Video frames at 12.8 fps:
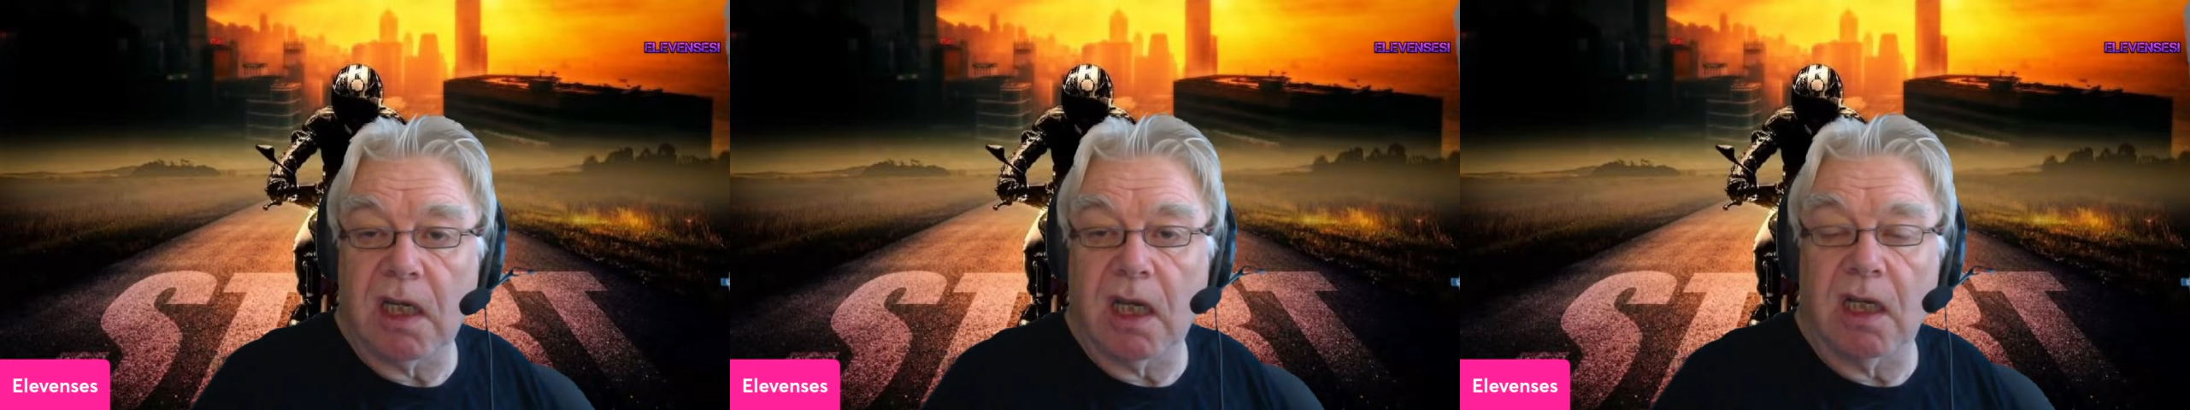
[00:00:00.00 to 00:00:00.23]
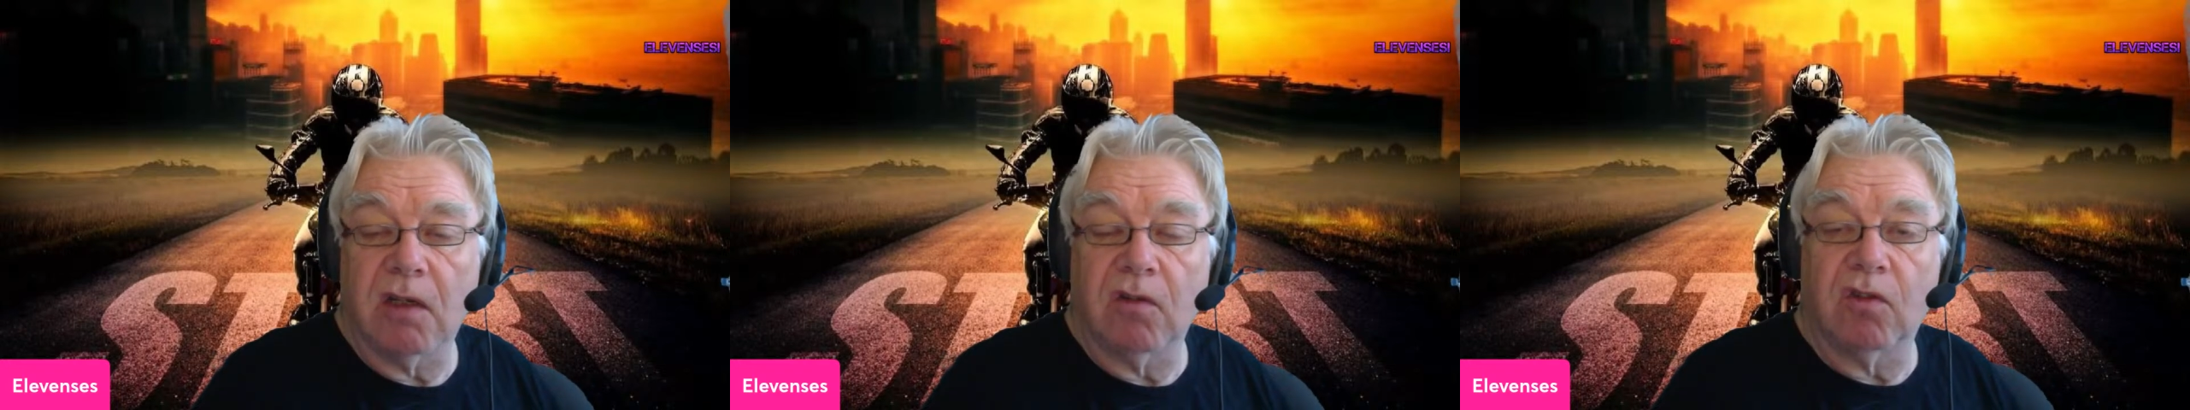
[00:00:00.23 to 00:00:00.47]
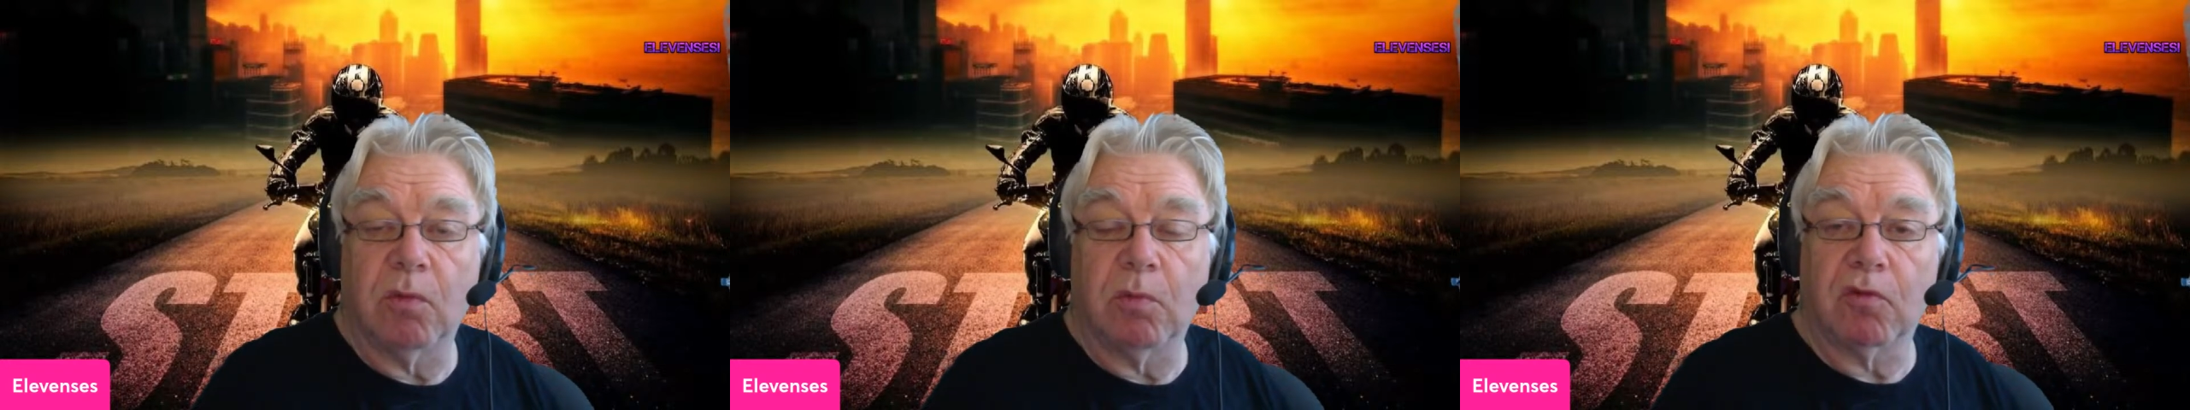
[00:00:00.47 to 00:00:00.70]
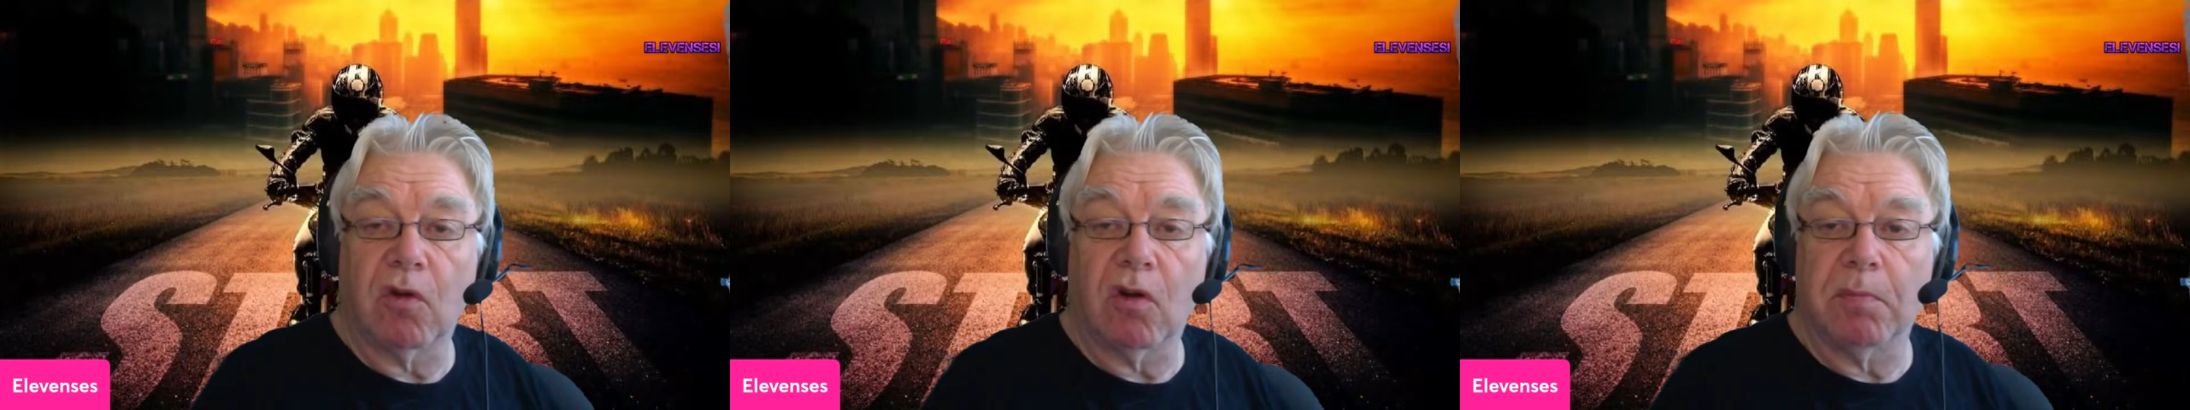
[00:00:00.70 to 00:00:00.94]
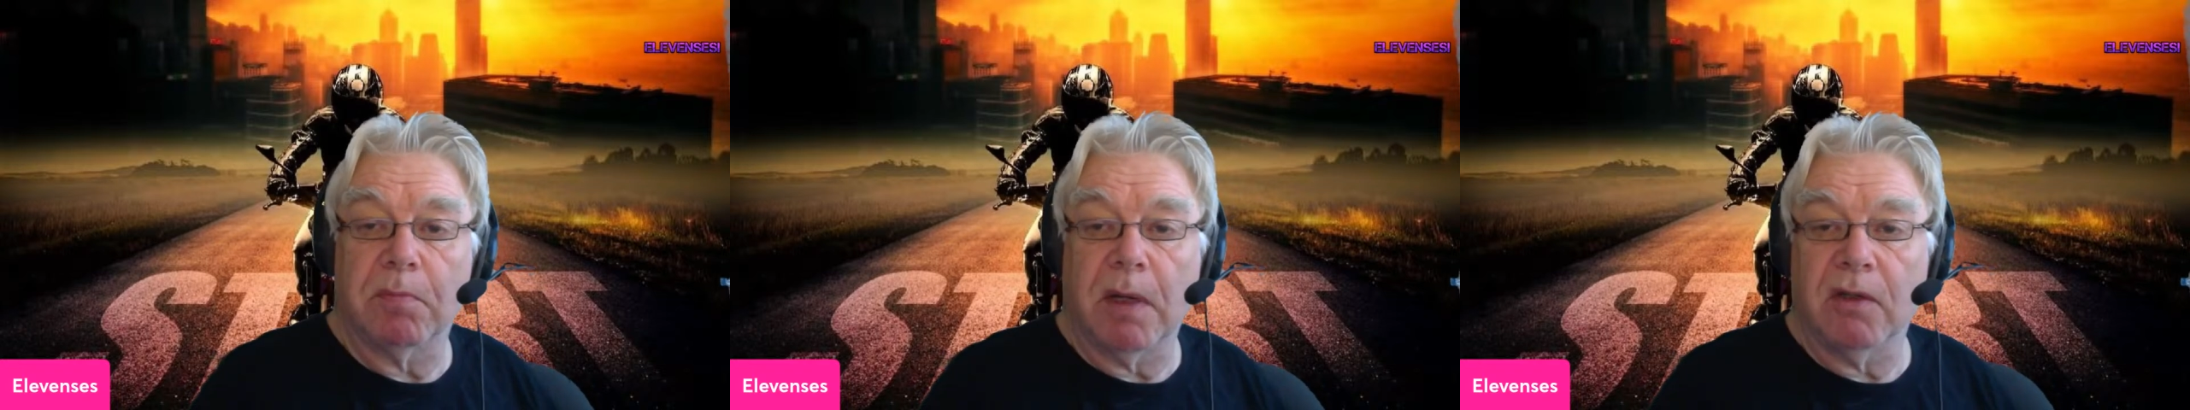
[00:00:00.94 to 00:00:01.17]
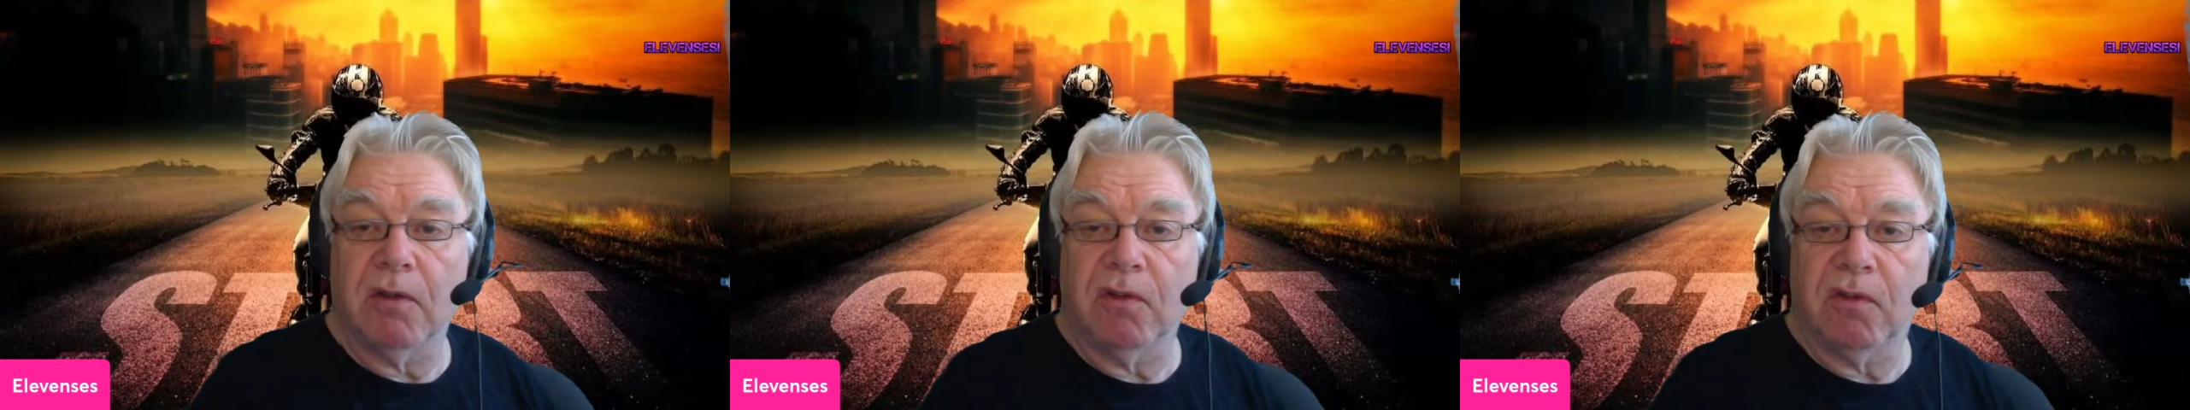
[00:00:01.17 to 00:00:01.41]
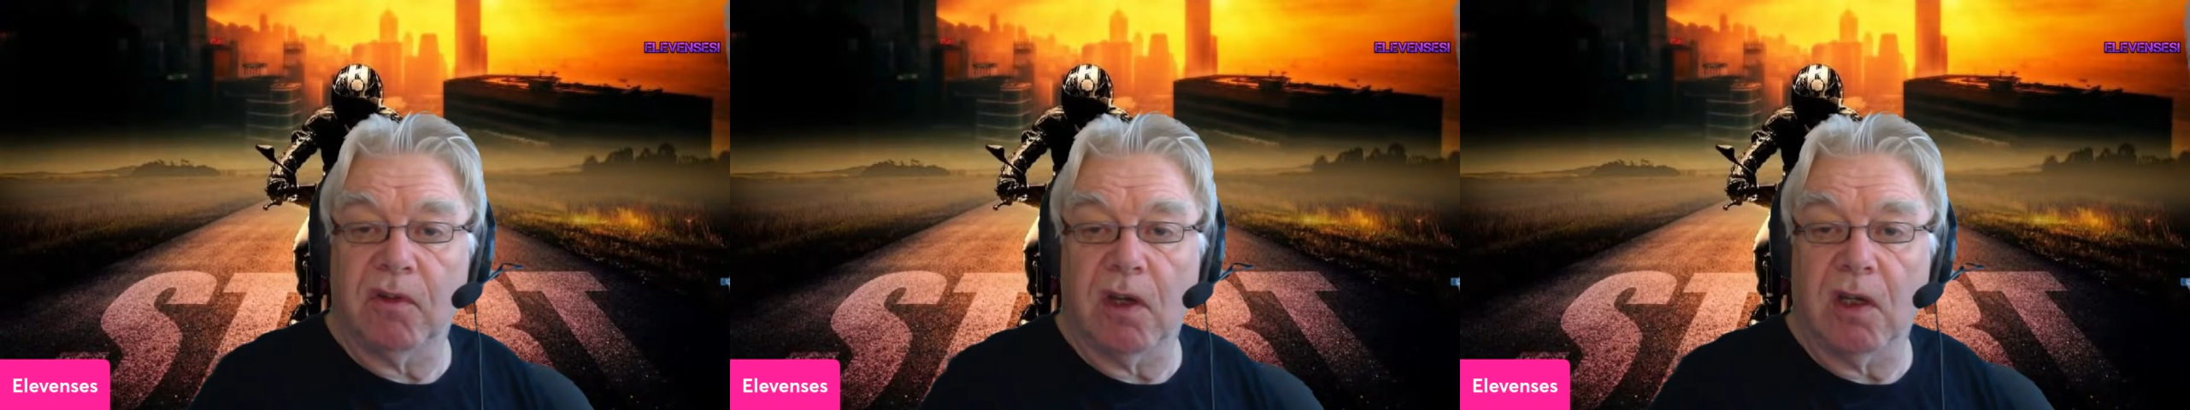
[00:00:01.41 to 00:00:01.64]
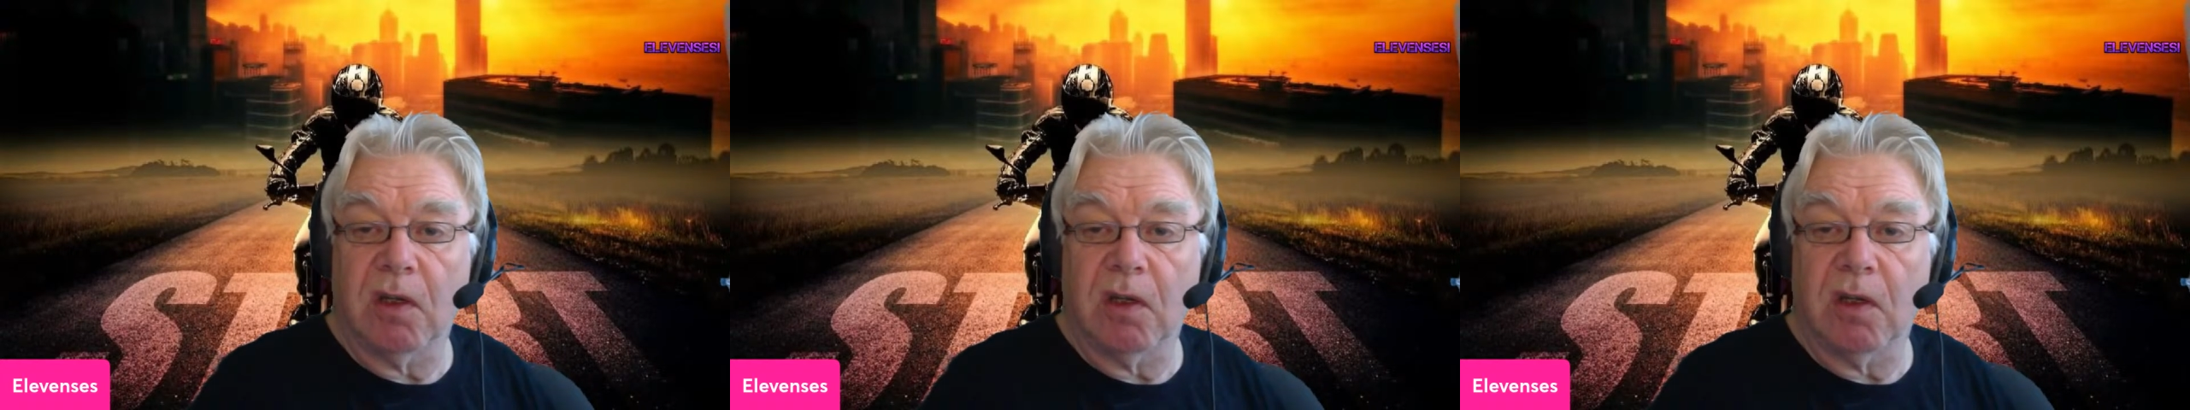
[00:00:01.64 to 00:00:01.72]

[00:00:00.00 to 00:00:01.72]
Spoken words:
and subscribe buttons.